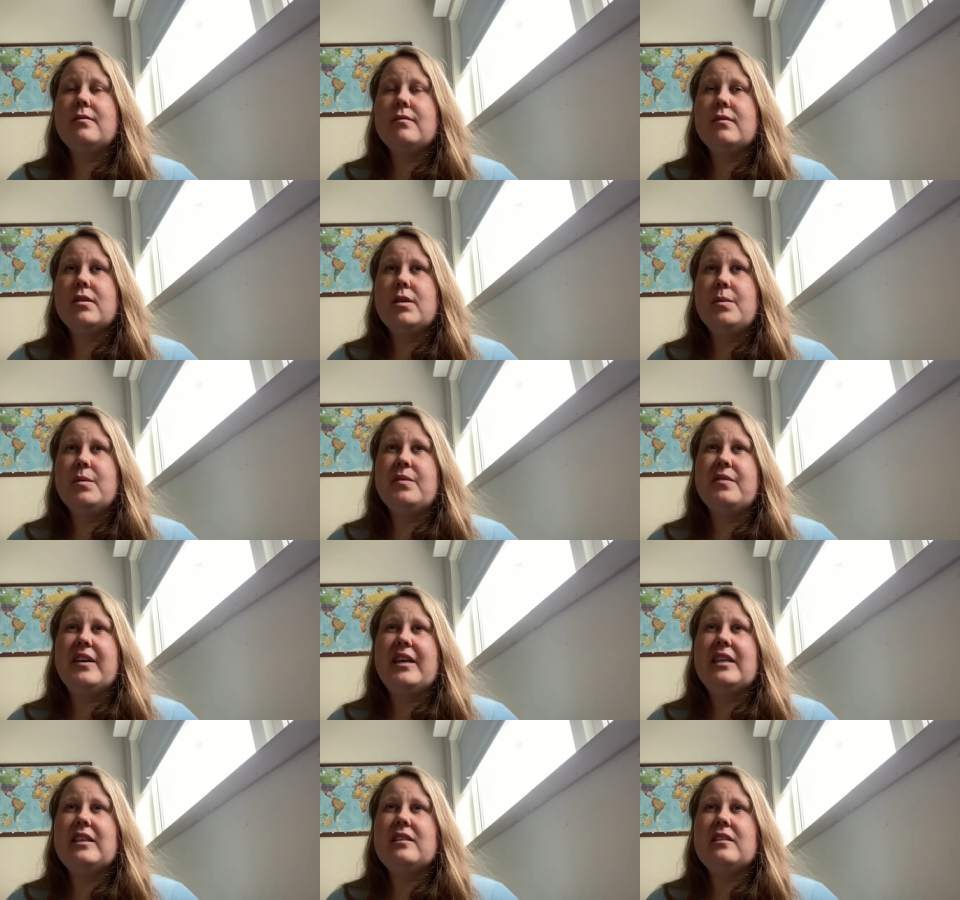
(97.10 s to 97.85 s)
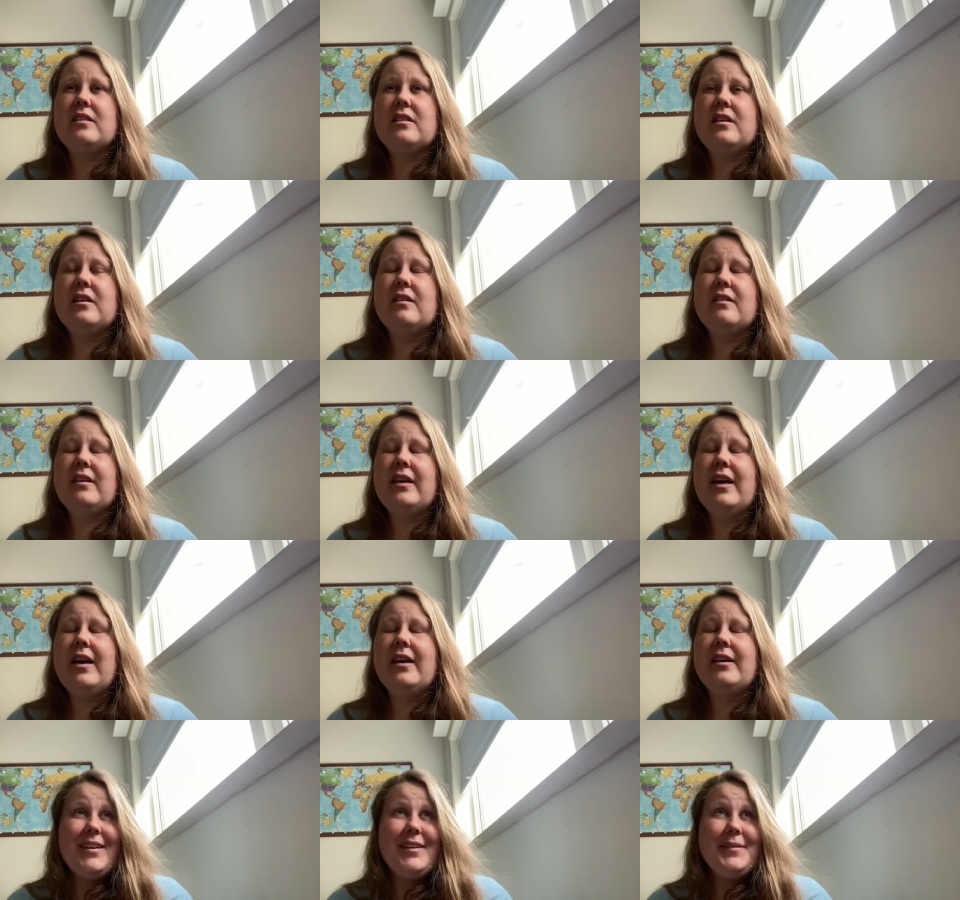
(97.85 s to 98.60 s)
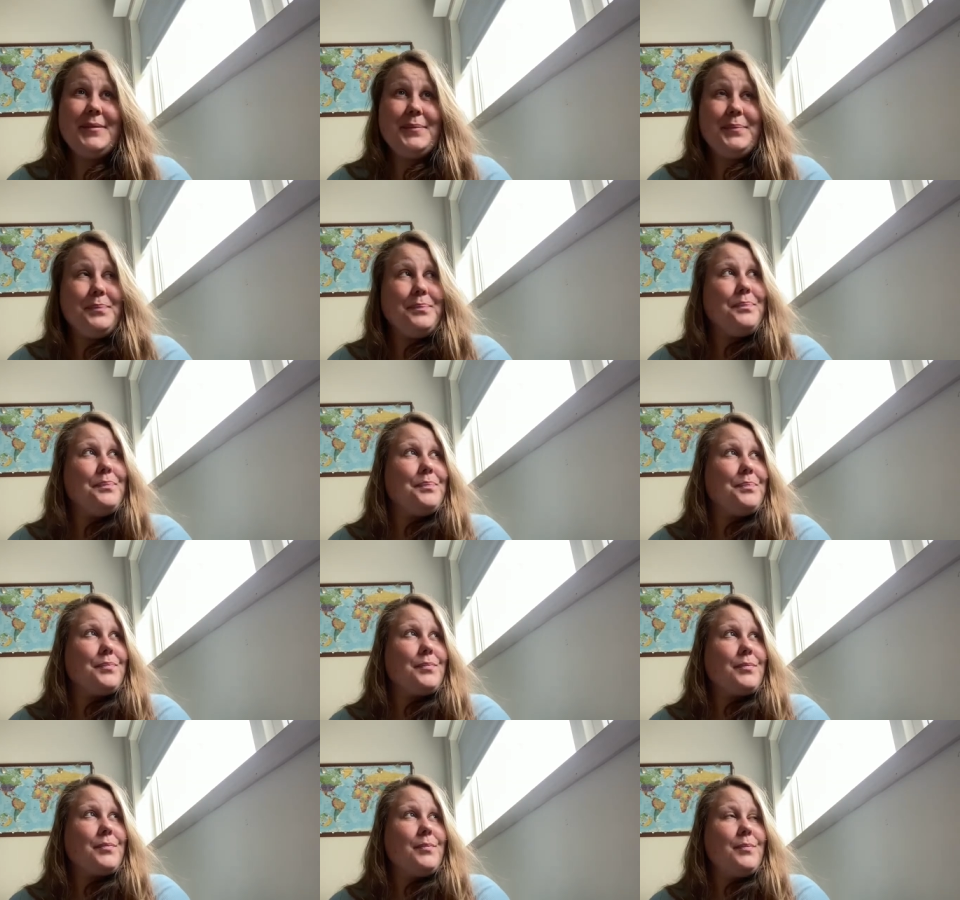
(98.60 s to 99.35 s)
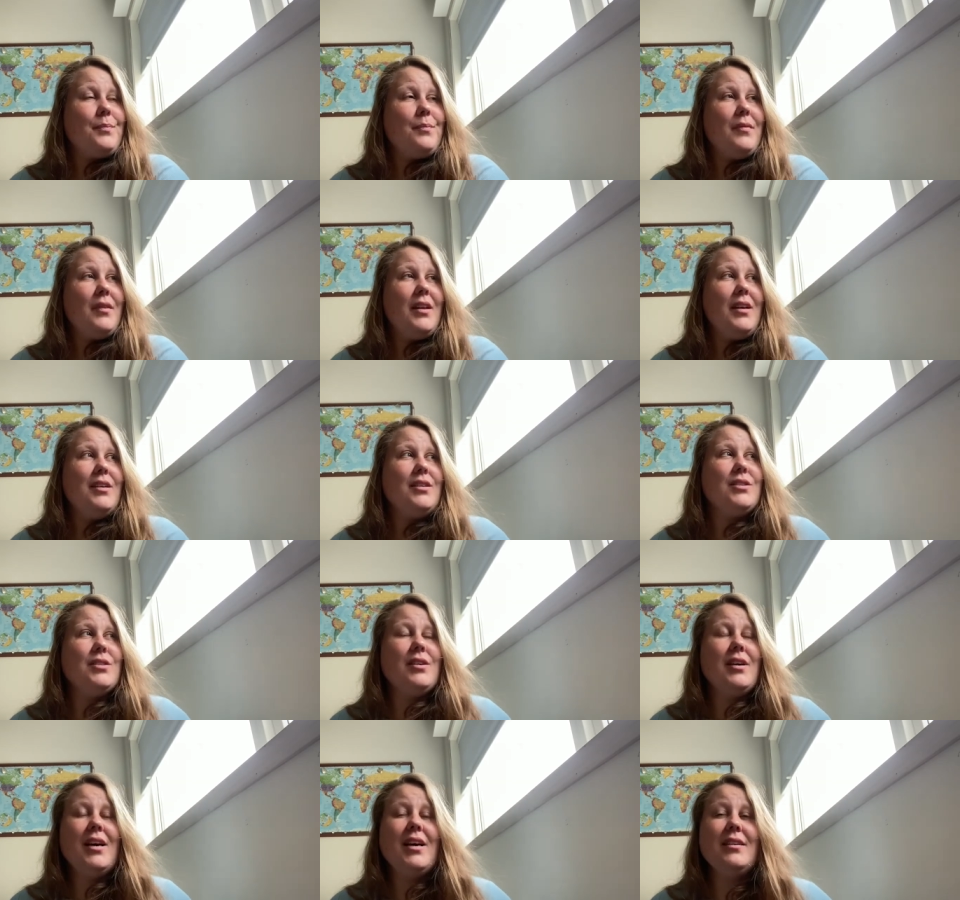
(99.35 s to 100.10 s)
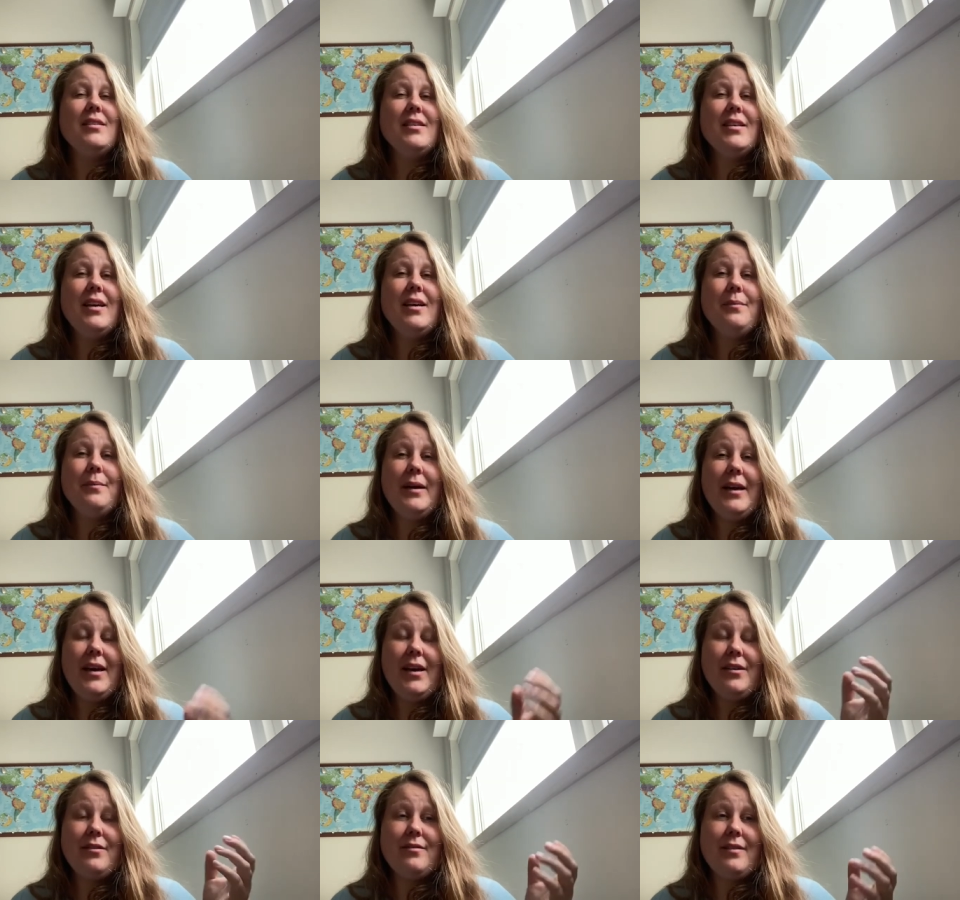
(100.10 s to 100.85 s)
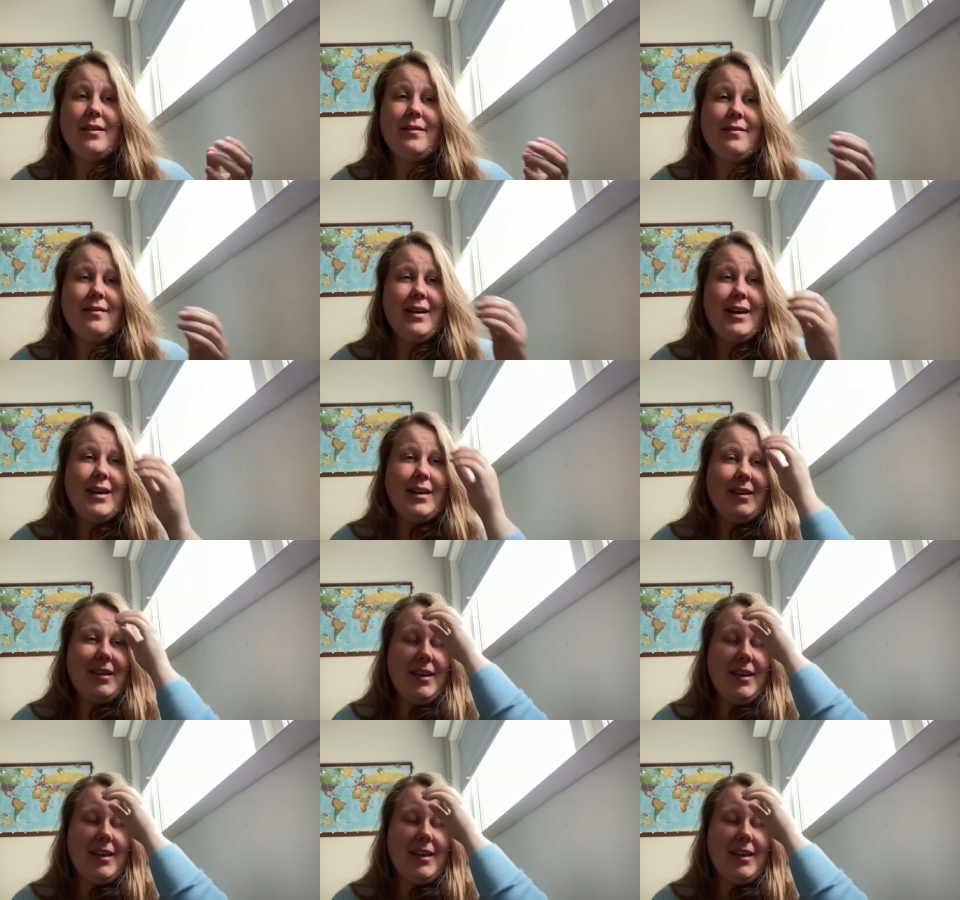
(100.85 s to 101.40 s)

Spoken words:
some of it. So yeah, so I had to get my head around that.